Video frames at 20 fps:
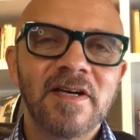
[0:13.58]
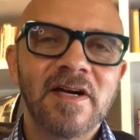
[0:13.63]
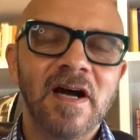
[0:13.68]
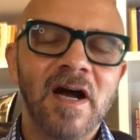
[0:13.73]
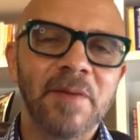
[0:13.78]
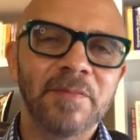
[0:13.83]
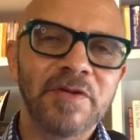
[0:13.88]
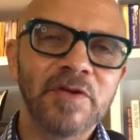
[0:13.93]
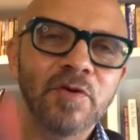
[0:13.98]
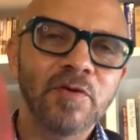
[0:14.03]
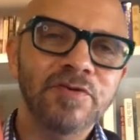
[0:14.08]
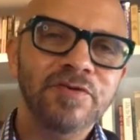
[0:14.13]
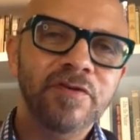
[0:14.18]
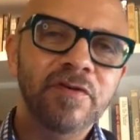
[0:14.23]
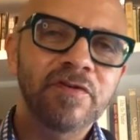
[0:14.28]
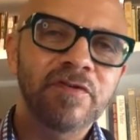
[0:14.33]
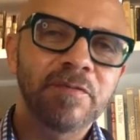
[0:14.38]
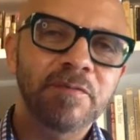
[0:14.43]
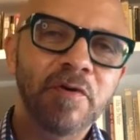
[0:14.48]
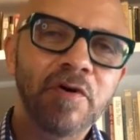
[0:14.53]
I'm the author
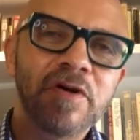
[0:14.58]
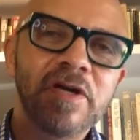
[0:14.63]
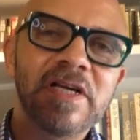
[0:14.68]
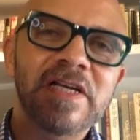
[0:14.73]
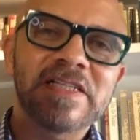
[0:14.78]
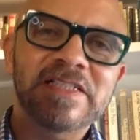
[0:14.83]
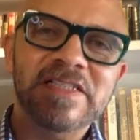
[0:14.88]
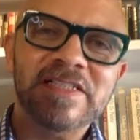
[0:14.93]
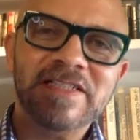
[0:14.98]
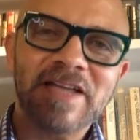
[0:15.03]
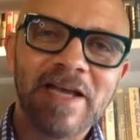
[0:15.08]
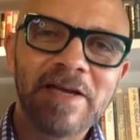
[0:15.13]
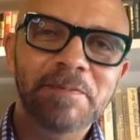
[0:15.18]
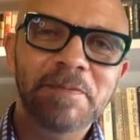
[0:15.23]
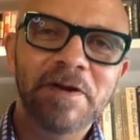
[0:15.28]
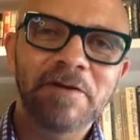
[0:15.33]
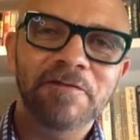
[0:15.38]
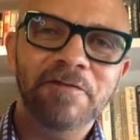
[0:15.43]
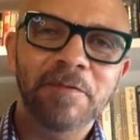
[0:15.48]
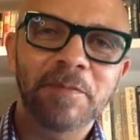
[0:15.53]
of the book
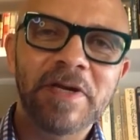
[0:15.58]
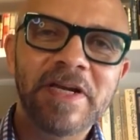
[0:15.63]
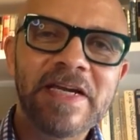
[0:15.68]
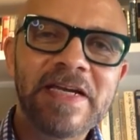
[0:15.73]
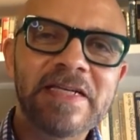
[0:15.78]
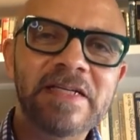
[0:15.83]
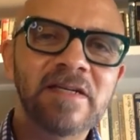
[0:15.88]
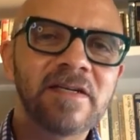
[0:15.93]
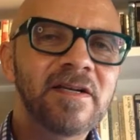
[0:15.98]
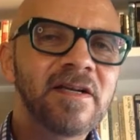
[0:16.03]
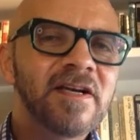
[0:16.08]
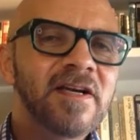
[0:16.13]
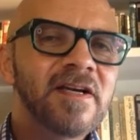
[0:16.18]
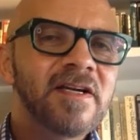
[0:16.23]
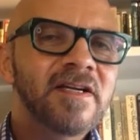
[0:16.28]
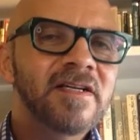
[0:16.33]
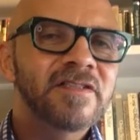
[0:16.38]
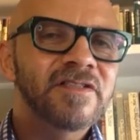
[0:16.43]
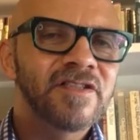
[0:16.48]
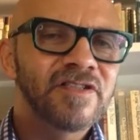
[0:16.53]
Escaping from Eden.
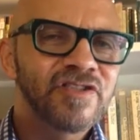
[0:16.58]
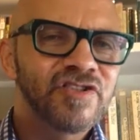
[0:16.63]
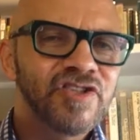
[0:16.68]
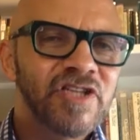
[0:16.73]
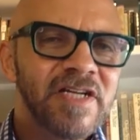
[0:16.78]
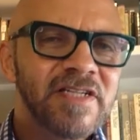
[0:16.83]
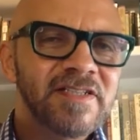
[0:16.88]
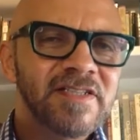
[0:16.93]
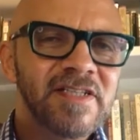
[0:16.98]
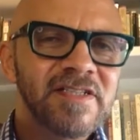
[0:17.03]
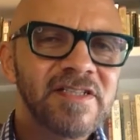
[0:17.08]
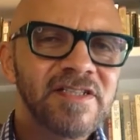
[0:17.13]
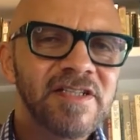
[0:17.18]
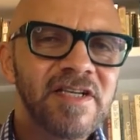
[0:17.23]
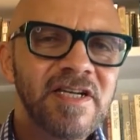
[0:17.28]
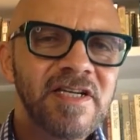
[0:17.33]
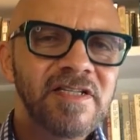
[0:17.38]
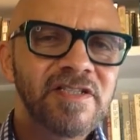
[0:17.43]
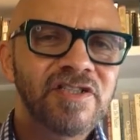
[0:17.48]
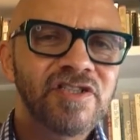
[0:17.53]
Does Genesis
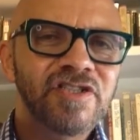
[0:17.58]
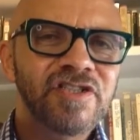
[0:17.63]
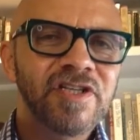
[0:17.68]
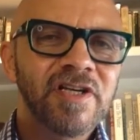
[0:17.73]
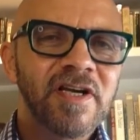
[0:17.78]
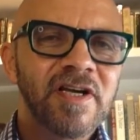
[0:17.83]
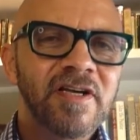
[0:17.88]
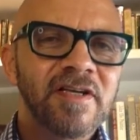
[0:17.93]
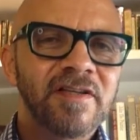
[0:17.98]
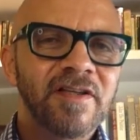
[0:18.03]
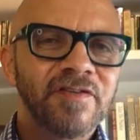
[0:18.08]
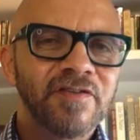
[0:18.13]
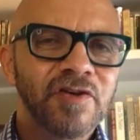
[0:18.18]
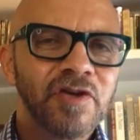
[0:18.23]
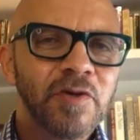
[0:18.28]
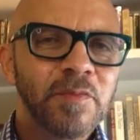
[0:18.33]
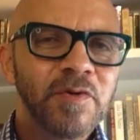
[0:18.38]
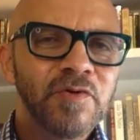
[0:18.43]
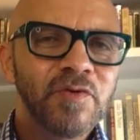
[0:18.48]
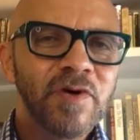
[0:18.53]
teach that the
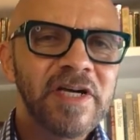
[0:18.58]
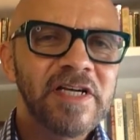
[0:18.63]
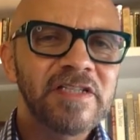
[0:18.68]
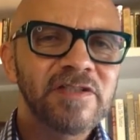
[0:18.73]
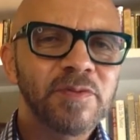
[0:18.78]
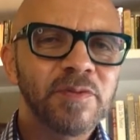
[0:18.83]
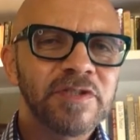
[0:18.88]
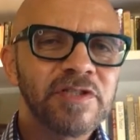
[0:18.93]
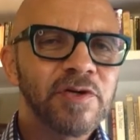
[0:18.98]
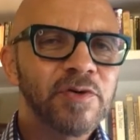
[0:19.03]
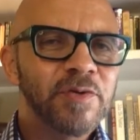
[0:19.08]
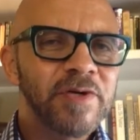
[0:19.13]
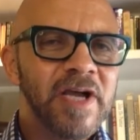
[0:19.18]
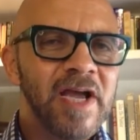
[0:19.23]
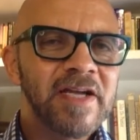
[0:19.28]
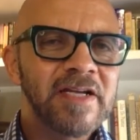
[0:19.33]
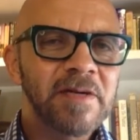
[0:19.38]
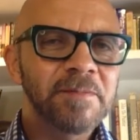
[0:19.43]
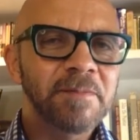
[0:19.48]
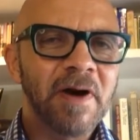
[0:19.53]
human race was
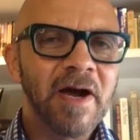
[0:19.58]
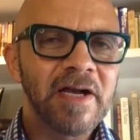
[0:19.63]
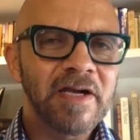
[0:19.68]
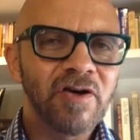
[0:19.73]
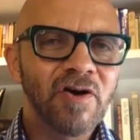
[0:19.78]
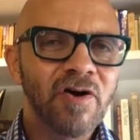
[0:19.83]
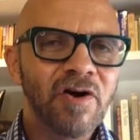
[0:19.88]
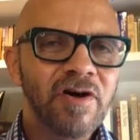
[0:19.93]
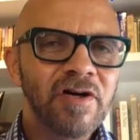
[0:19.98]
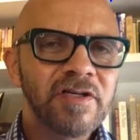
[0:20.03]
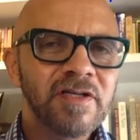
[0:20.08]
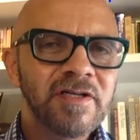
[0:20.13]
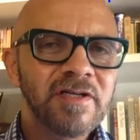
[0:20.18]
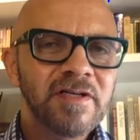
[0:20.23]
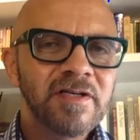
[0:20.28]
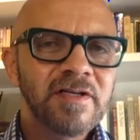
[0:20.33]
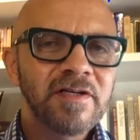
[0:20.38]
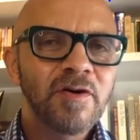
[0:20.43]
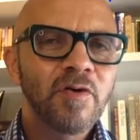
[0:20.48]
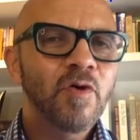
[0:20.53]
created by God
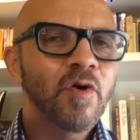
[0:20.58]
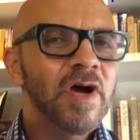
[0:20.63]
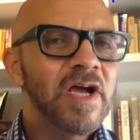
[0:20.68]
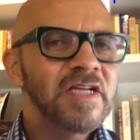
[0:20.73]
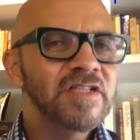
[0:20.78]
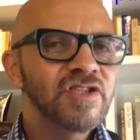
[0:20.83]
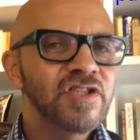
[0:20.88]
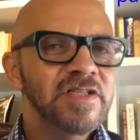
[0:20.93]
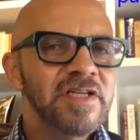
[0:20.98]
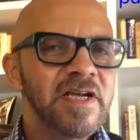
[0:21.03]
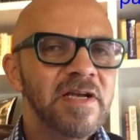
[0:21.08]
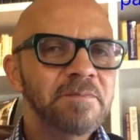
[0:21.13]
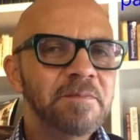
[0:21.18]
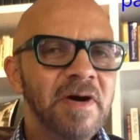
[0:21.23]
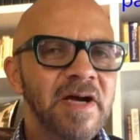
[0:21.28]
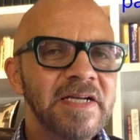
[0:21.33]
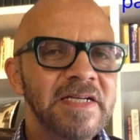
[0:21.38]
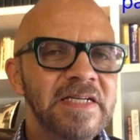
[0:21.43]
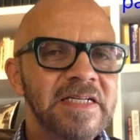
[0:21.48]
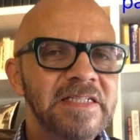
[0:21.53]
or engineered
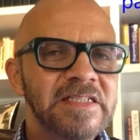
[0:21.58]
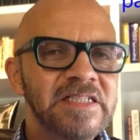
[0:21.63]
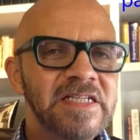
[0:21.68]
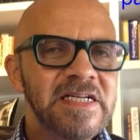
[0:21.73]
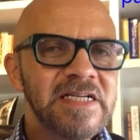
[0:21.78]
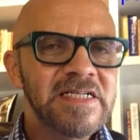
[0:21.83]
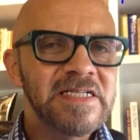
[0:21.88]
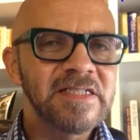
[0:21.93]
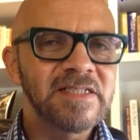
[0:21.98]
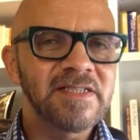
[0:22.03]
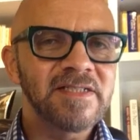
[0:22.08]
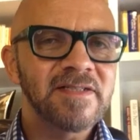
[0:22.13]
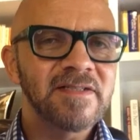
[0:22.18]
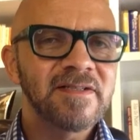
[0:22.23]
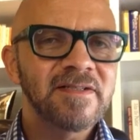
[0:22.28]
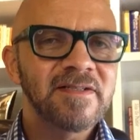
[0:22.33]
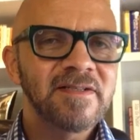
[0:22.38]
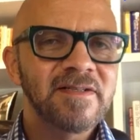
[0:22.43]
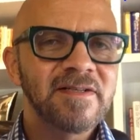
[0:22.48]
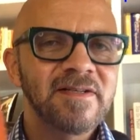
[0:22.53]
by ETs?
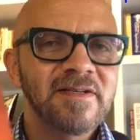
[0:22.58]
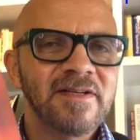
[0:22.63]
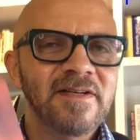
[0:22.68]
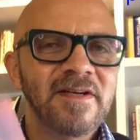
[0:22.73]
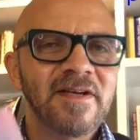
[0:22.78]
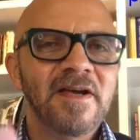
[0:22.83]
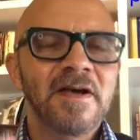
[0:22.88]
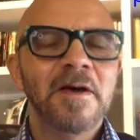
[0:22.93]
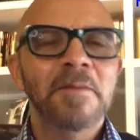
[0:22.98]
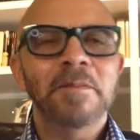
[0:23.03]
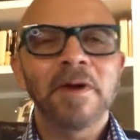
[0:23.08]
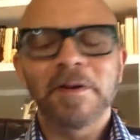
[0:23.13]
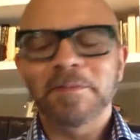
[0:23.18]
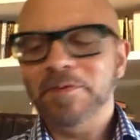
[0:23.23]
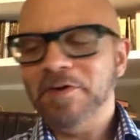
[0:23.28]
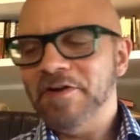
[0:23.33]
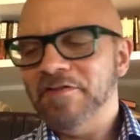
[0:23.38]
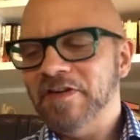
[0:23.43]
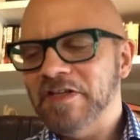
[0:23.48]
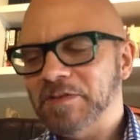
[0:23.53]
My
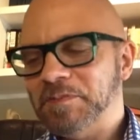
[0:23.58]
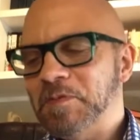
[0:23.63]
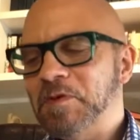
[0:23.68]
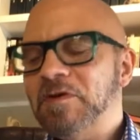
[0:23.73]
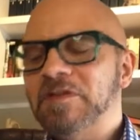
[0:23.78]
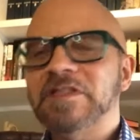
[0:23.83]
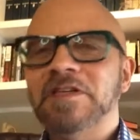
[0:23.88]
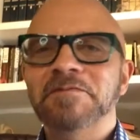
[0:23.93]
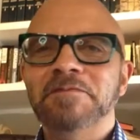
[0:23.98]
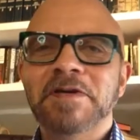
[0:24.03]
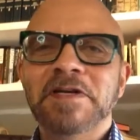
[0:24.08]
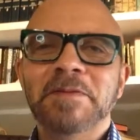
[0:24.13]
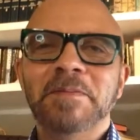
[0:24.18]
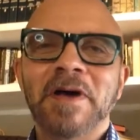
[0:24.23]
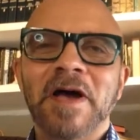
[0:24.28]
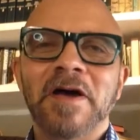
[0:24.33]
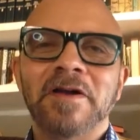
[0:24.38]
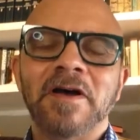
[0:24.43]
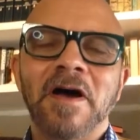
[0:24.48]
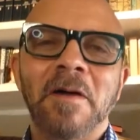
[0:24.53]
previous books have been
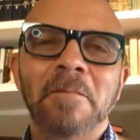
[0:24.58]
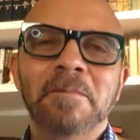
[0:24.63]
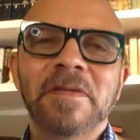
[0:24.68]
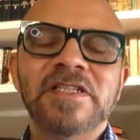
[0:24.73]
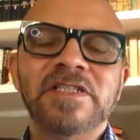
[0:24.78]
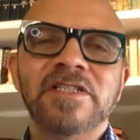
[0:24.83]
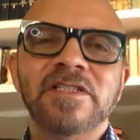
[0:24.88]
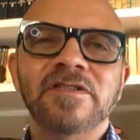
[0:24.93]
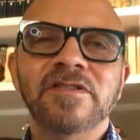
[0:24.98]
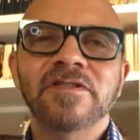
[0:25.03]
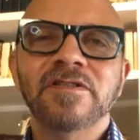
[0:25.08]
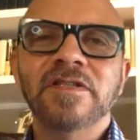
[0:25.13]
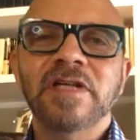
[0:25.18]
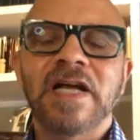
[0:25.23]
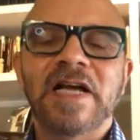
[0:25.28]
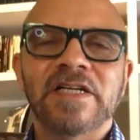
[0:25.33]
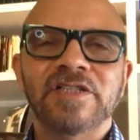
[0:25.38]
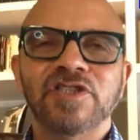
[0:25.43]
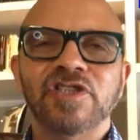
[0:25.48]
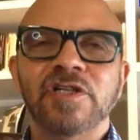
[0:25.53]
about our mystical
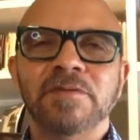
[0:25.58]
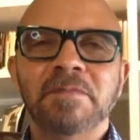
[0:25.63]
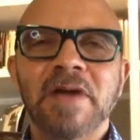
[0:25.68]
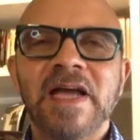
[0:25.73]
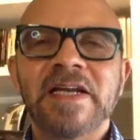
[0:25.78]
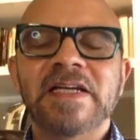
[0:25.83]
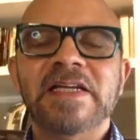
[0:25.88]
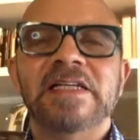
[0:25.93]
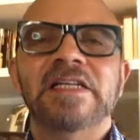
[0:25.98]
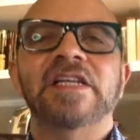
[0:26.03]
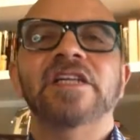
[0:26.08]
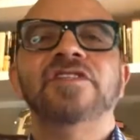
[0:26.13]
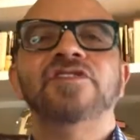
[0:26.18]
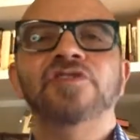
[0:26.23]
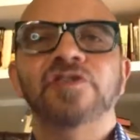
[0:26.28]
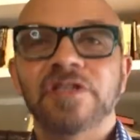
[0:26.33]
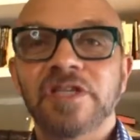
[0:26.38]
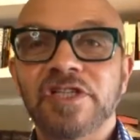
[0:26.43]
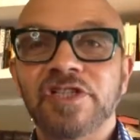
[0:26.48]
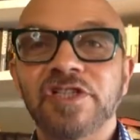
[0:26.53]
and shamanic
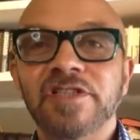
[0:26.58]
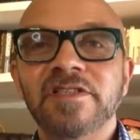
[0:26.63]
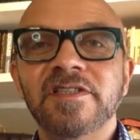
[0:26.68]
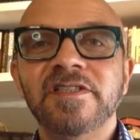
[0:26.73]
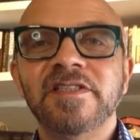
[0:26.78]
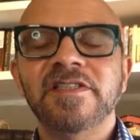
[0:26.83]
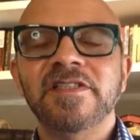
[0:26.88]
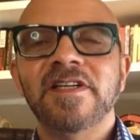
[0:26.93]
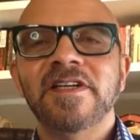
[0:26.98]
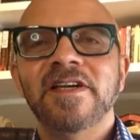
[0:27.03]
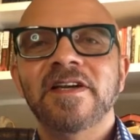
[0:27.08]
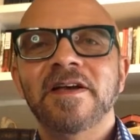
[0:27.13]
traditions,